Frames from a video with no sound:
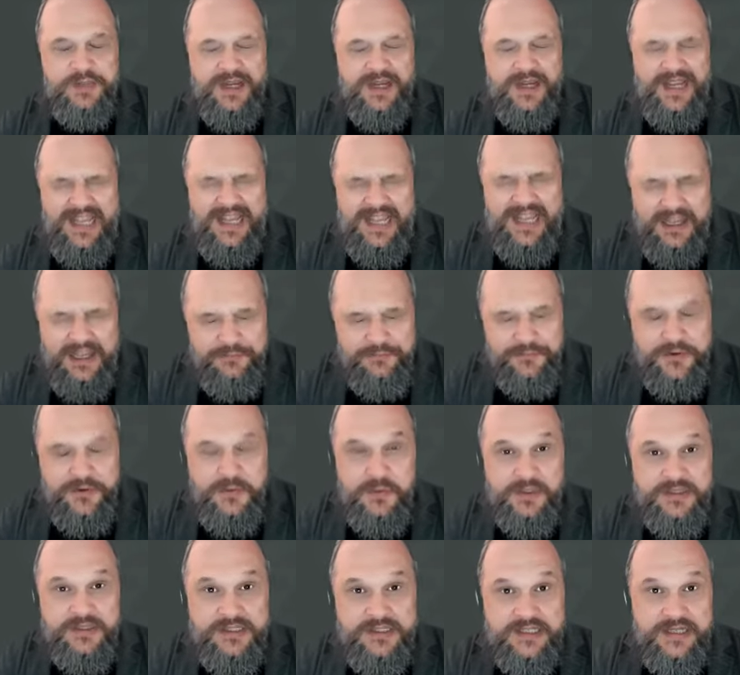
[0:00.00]
but
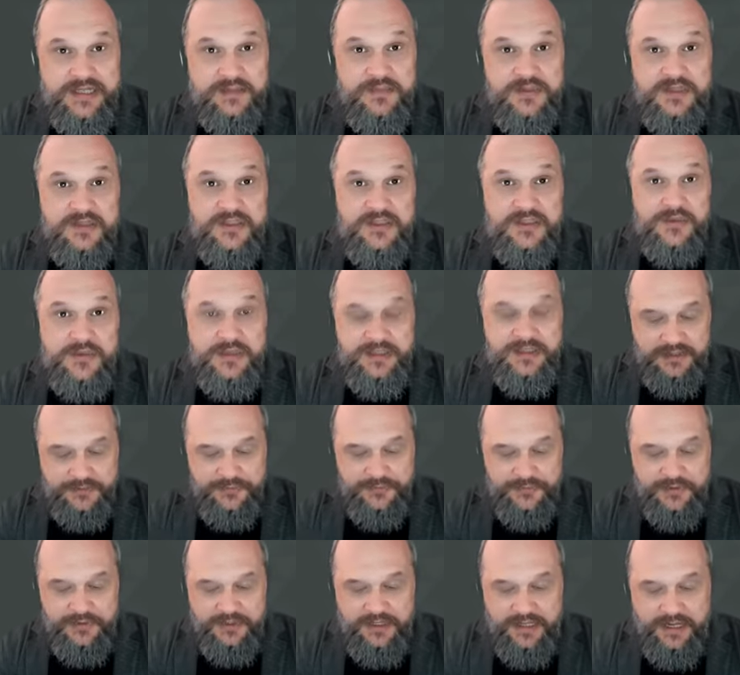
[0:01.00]
everyone seems to do it
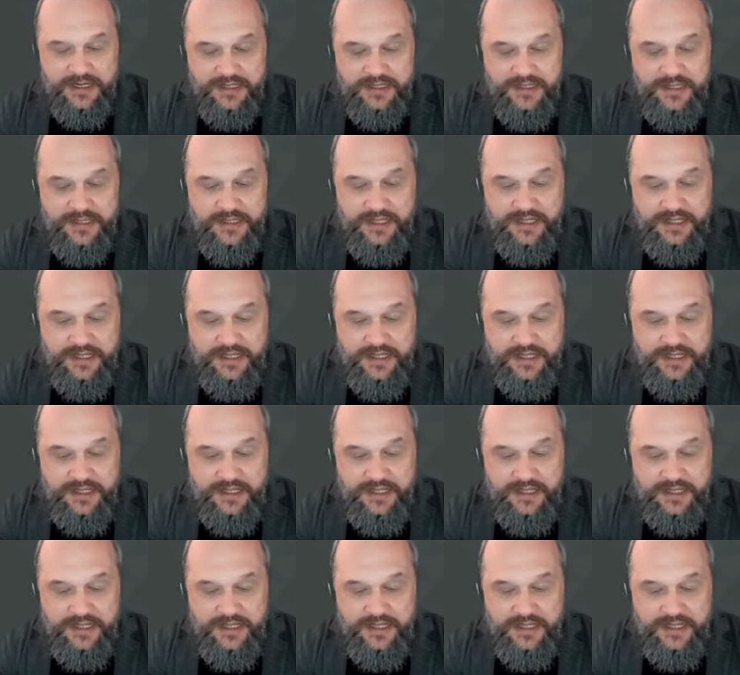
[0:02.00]
differently.